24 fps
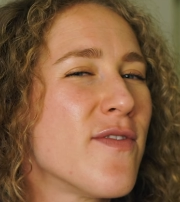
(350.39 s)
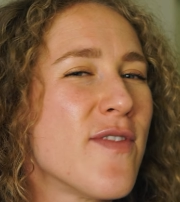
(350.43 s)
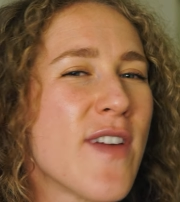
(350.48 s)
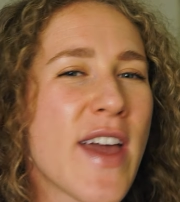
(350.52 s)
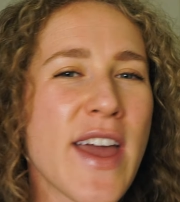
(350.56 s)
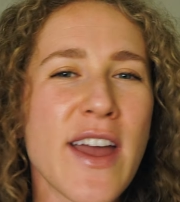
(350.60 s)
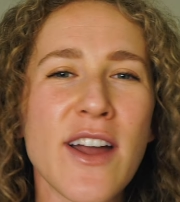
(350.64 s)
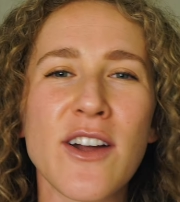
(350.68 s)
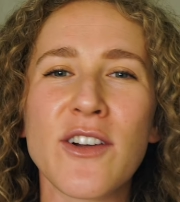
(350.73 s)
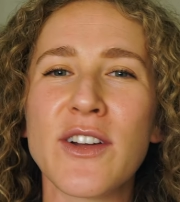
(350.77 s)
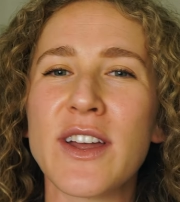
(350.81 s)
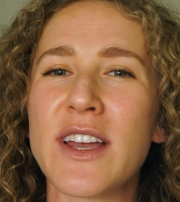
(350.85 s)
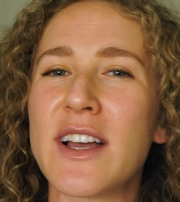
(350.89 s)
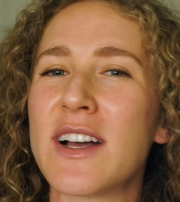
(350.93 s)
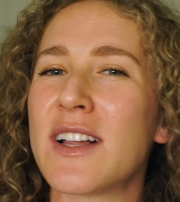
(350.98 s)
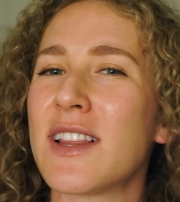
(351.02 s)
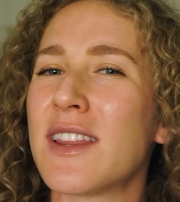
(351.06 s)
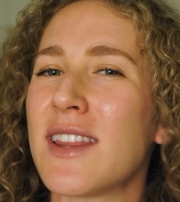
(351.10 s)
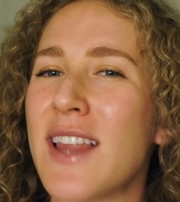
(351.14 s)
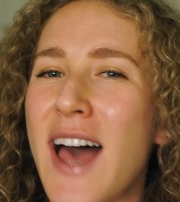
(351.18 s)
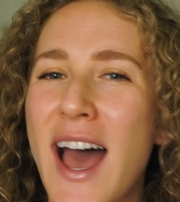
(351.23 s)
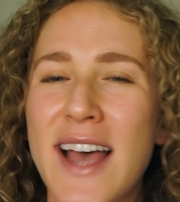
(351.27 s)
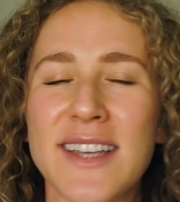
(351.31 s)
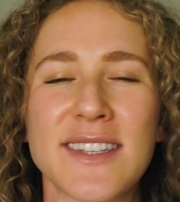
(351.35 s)
very
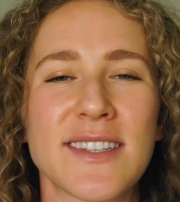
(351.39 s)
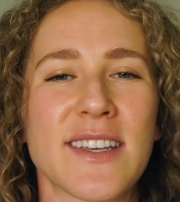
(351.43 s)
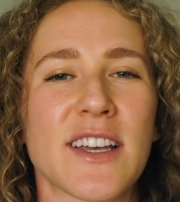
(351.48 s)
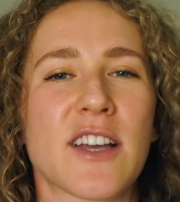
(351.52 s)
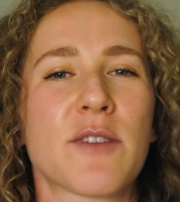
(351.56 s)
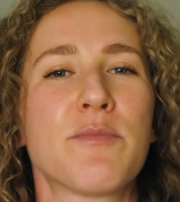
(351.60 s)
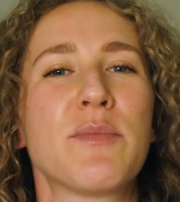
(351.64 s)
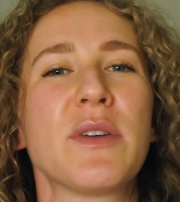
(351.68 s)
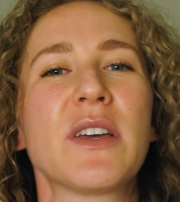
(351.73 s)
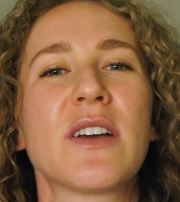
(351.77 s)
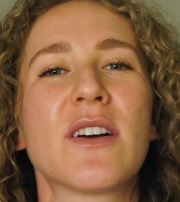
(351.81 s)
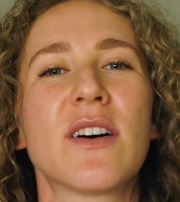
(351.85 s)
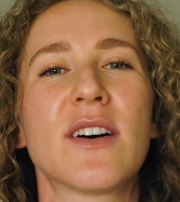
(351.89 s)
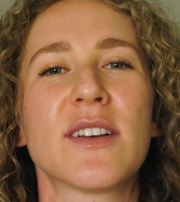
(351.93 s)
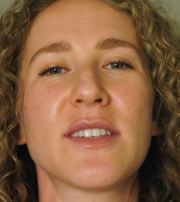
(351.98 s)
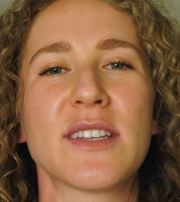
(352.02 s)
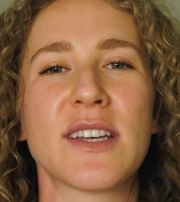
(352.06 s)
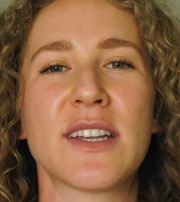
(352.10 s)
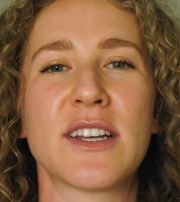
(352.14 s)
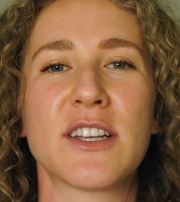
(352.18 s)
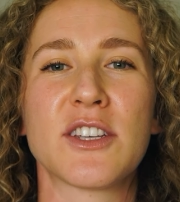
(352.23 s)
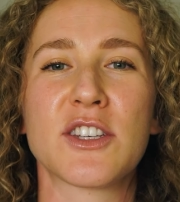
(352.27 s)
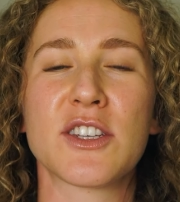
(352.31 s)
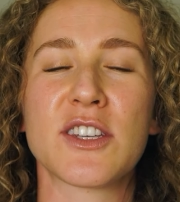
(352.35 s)
classic because
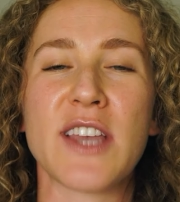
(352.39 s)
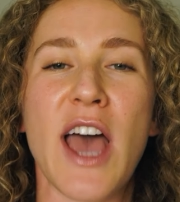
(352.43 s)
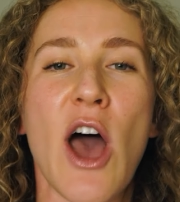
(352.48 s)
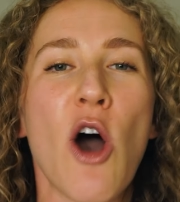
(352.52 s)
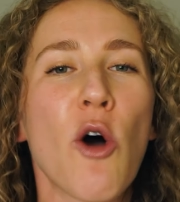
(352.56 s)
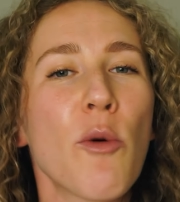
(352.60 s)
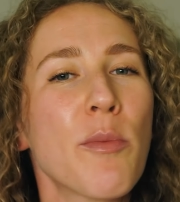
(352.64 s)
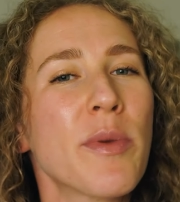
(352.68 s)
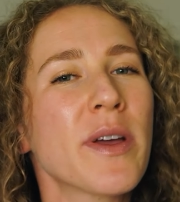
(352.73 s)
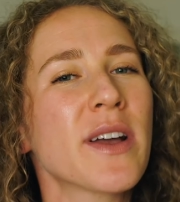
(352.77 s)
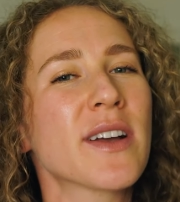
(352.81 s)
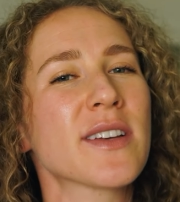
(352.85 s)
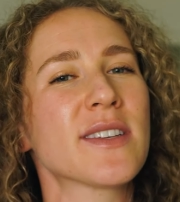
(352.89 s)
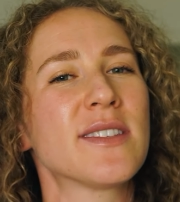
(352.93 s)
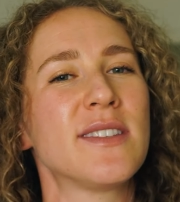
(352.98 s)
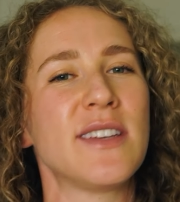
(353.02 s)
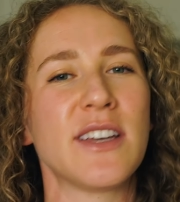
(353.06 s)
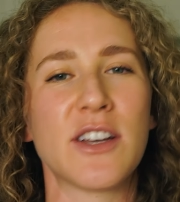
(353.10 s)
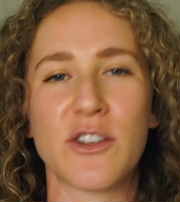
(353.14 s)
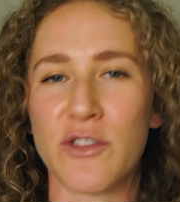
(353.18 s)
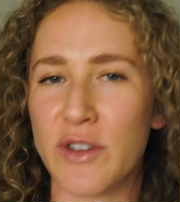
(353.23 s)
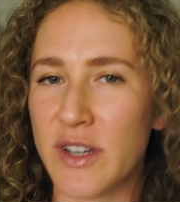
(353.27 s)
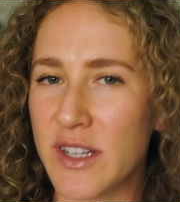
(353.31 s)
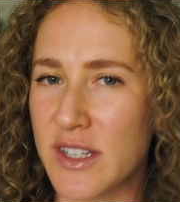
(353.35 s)
it is helping us
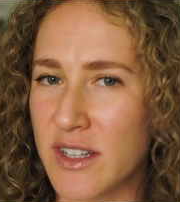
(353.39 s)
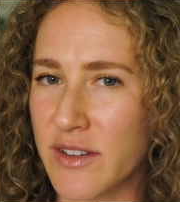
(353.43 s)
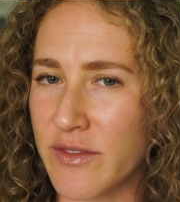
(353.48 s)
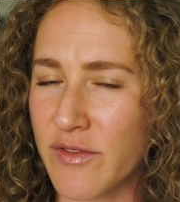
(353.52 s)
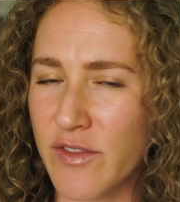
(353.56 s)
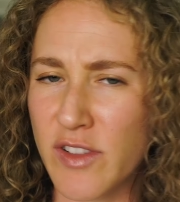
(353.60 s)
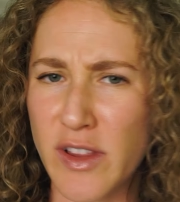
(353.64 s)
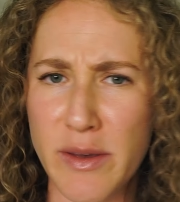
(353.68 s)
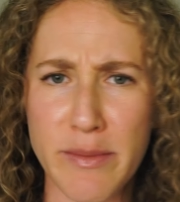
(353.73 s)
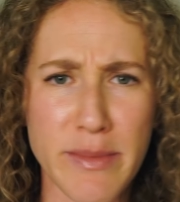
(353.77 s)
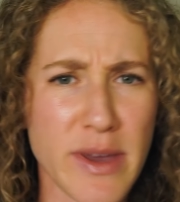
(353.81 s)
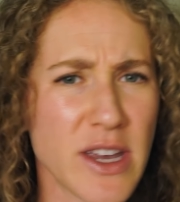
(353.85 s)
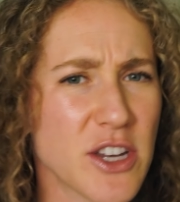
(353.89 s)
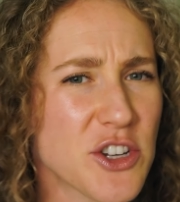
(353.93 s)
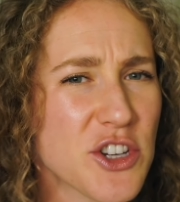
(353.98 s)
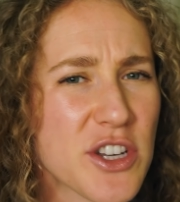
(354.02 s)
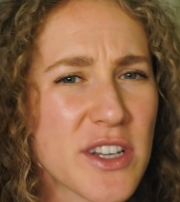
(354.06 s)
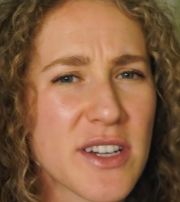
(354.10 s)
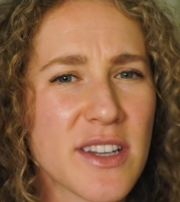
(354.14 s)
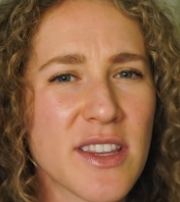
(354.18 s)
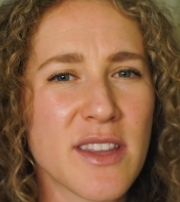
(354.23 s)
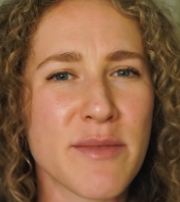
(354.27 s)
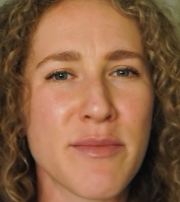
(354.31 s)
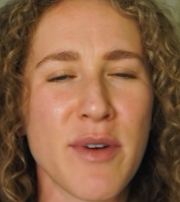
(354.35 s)
decrease
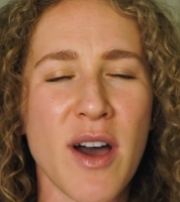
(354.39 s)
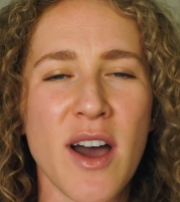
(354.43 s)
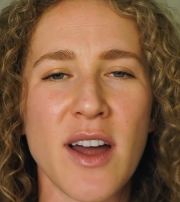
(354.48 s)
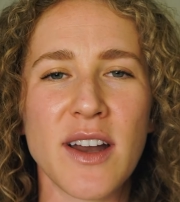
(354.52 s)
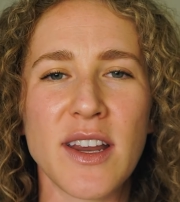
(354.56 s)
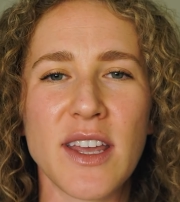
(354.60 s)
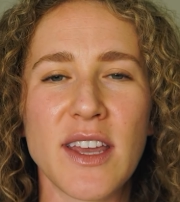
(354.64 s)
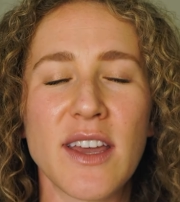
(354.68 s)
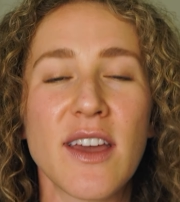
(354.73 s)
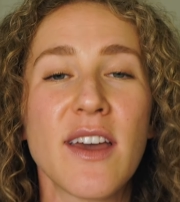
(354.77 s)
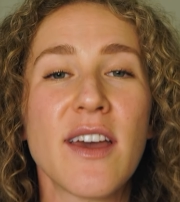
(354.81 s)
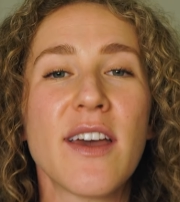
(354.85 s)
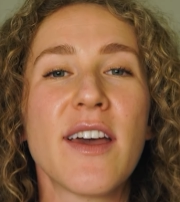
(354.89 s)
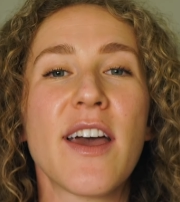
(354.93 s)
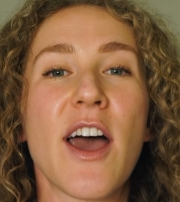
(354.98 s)
inflammation in the body,